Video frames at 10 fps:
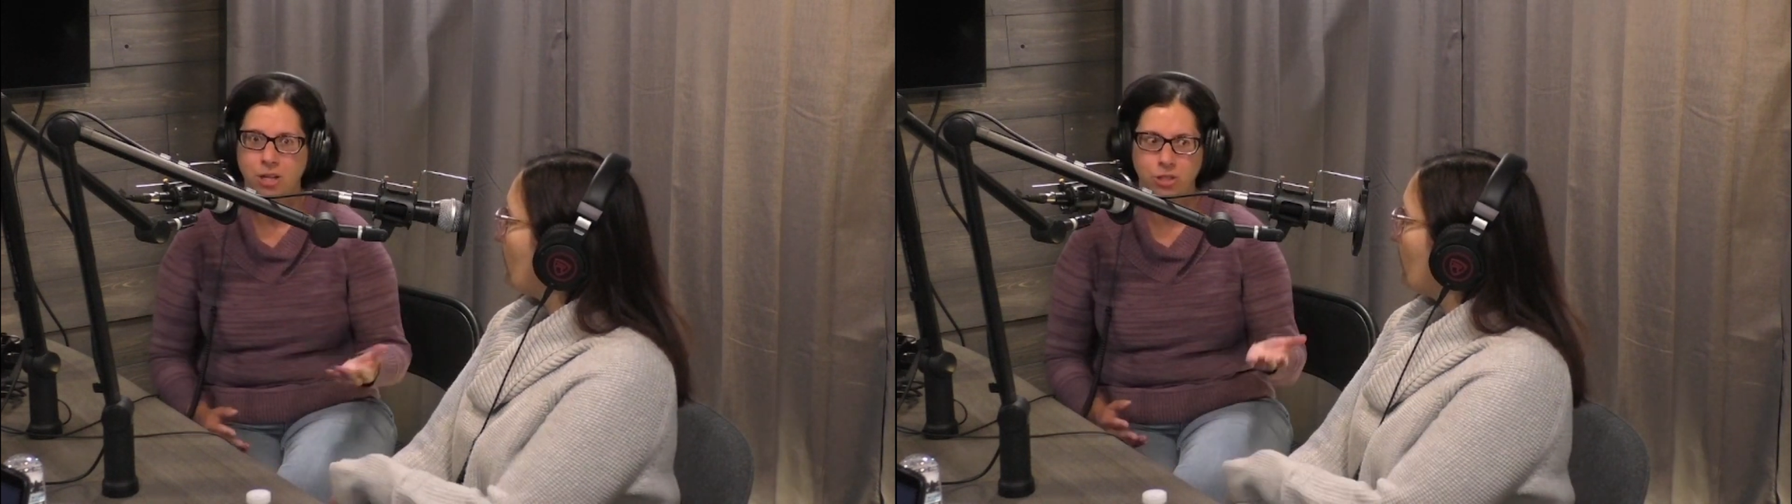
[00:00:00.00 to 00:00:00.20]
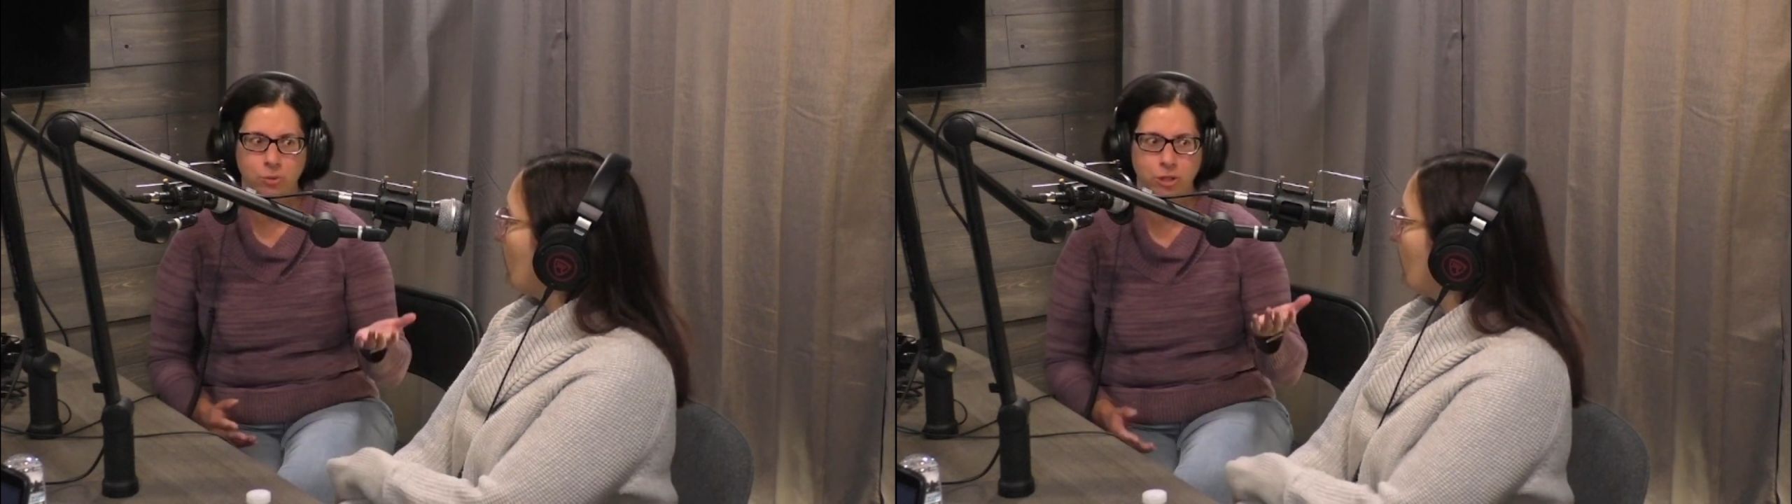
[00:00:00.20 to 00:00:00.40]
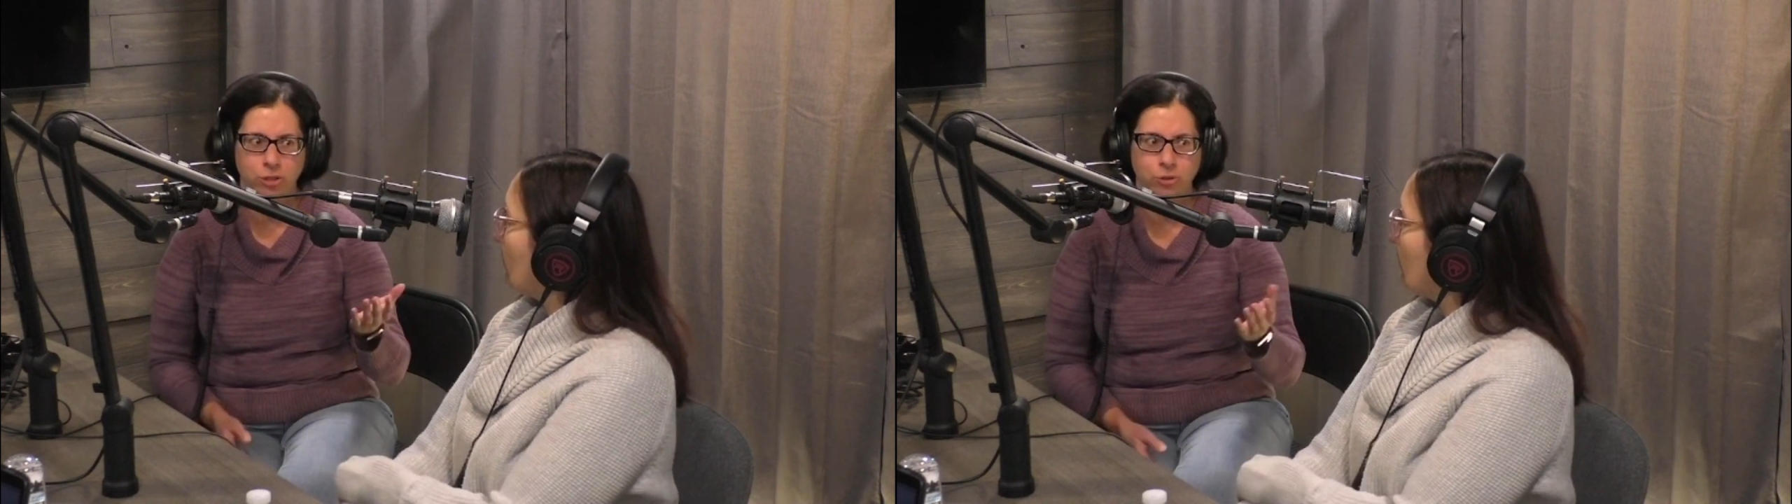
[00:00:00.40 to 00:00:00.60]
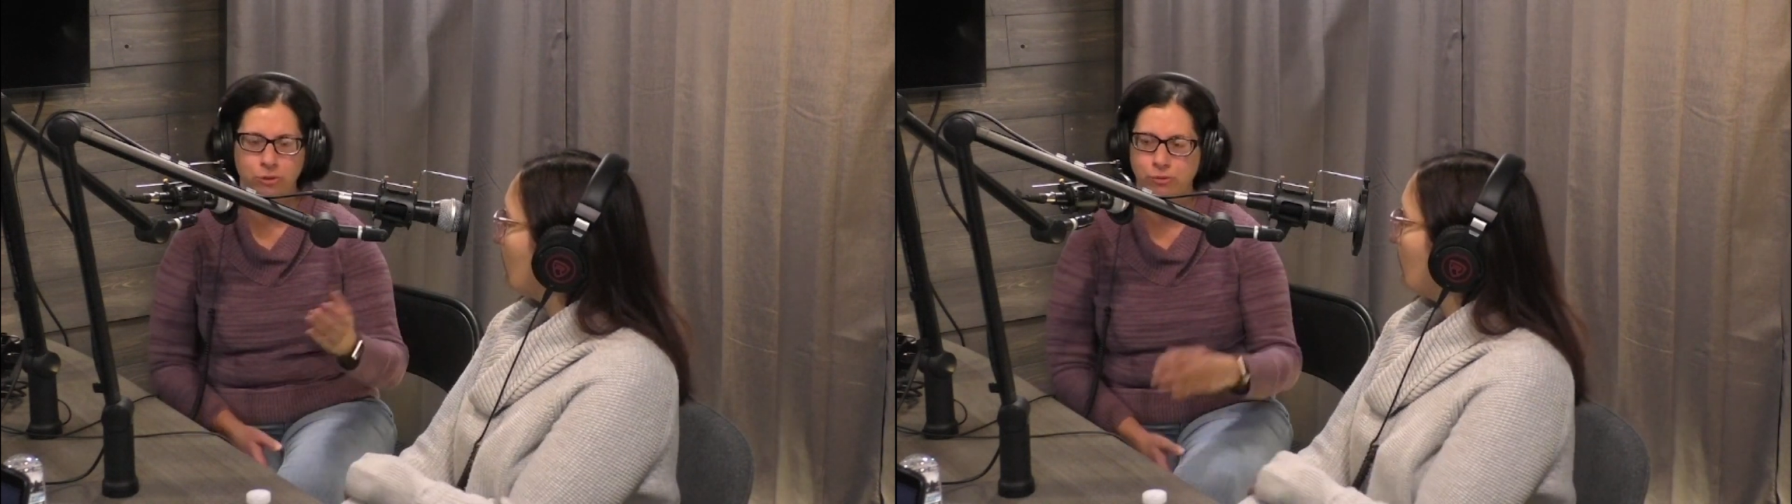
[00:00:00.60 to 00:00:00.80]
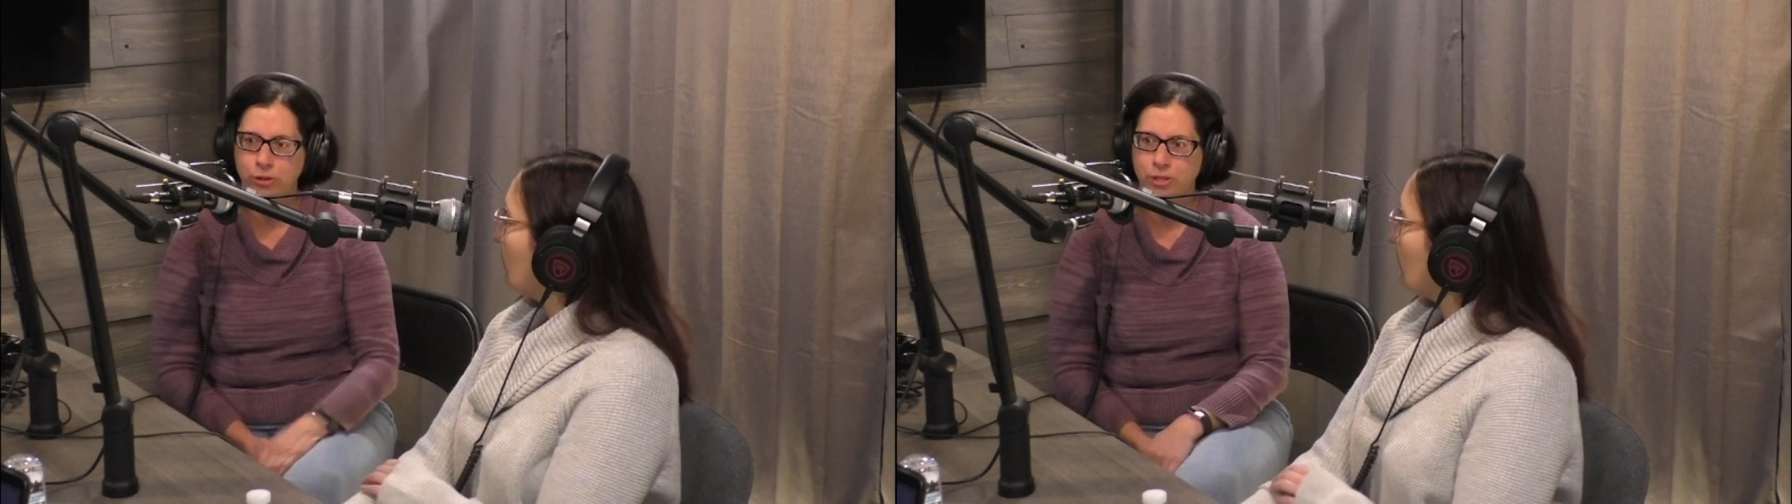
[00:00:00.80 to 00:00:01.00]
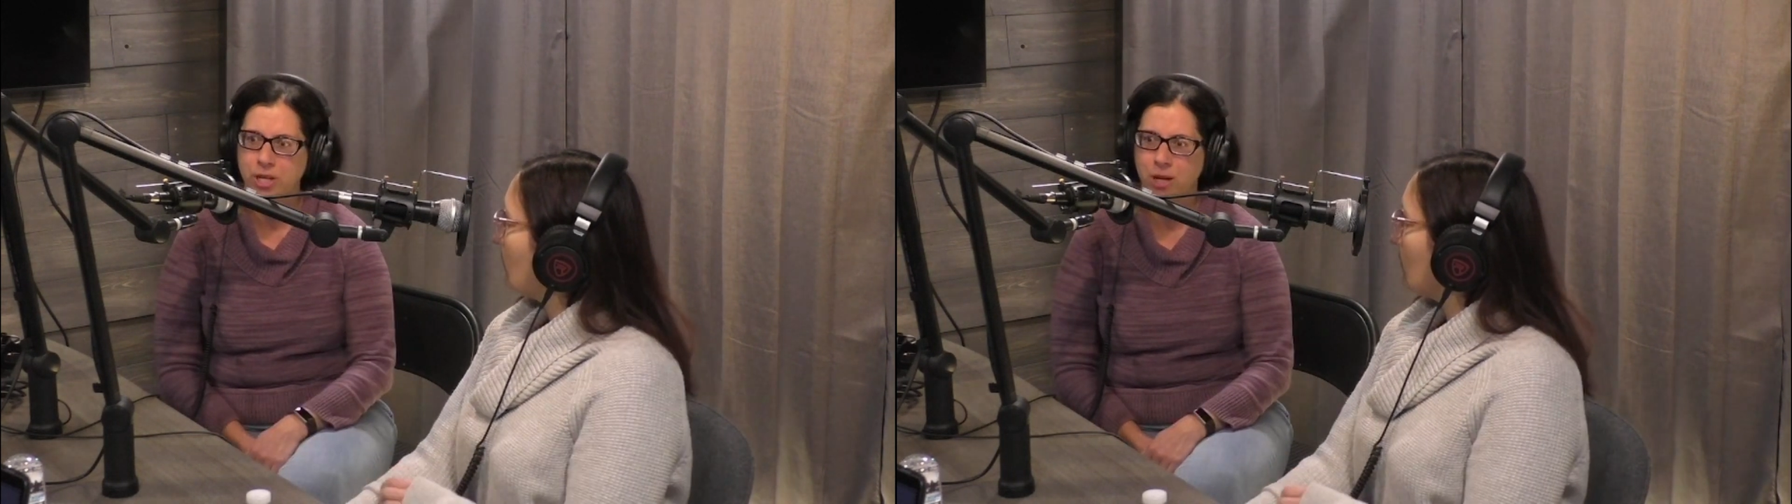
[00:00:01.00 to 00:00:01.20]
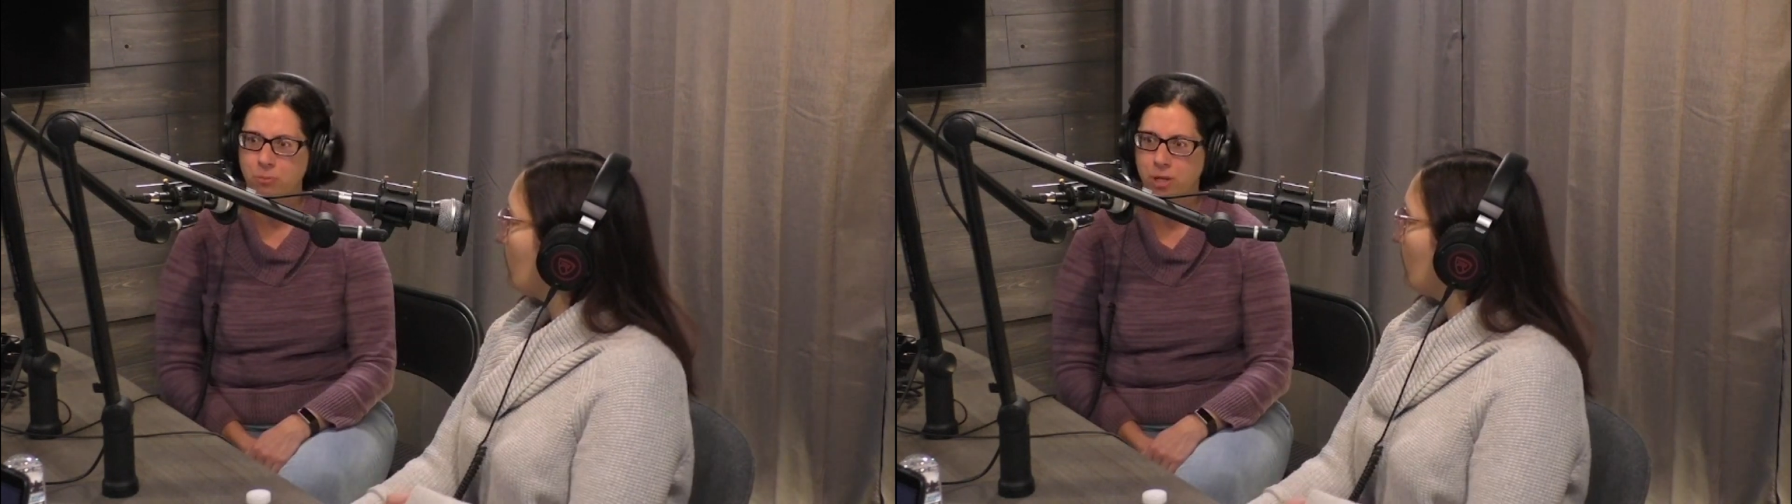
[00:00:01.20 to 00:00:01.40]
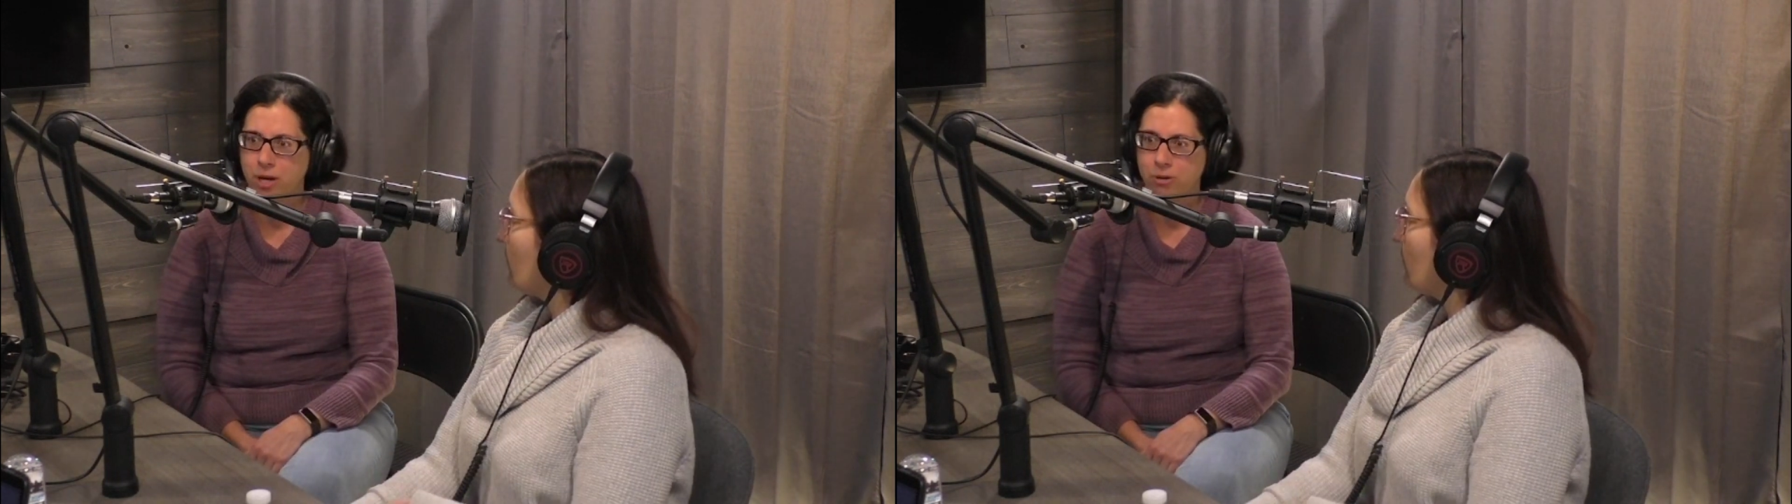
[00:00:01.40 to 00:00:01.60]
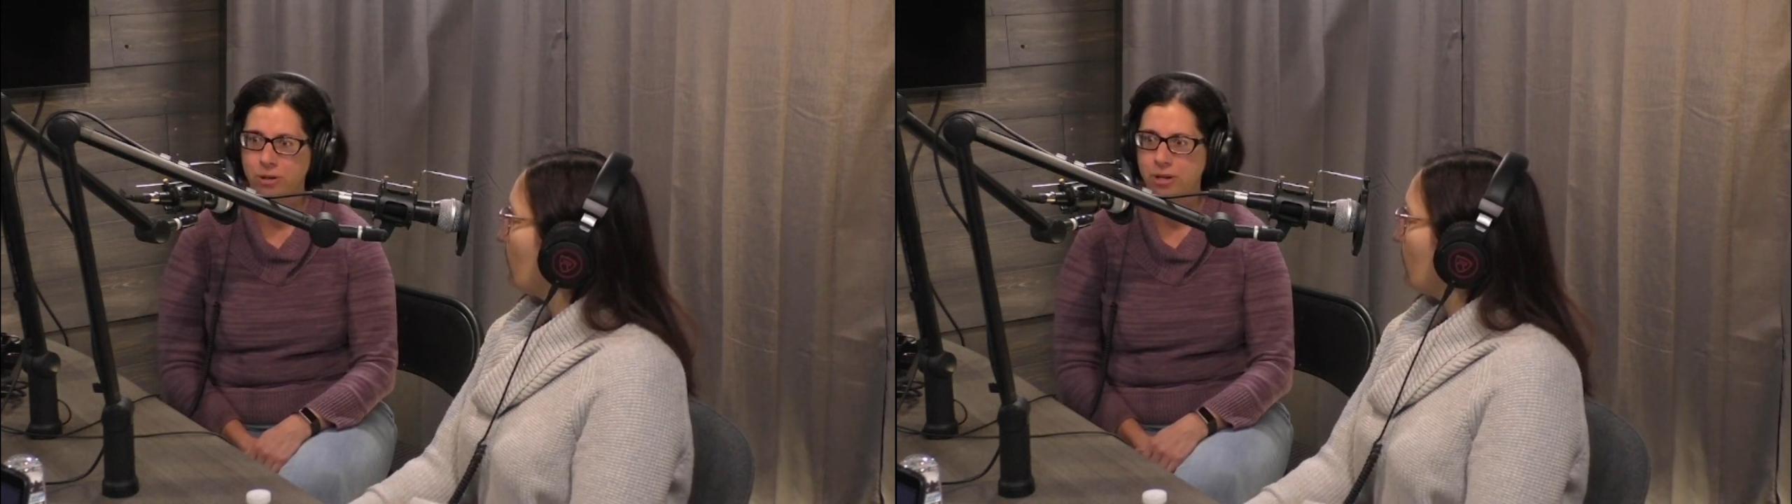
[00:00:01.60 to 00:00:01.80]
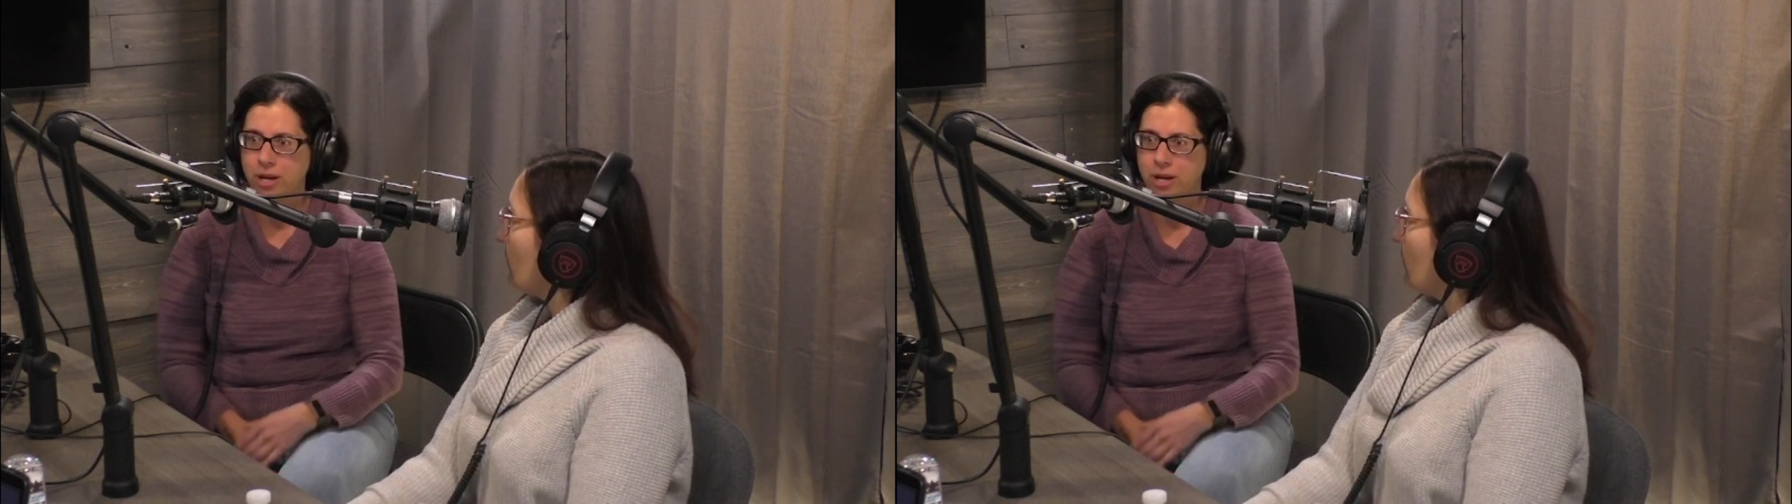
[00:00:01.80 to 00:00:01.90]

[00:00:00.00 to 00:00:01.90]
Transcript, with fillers: she went to her first happy hour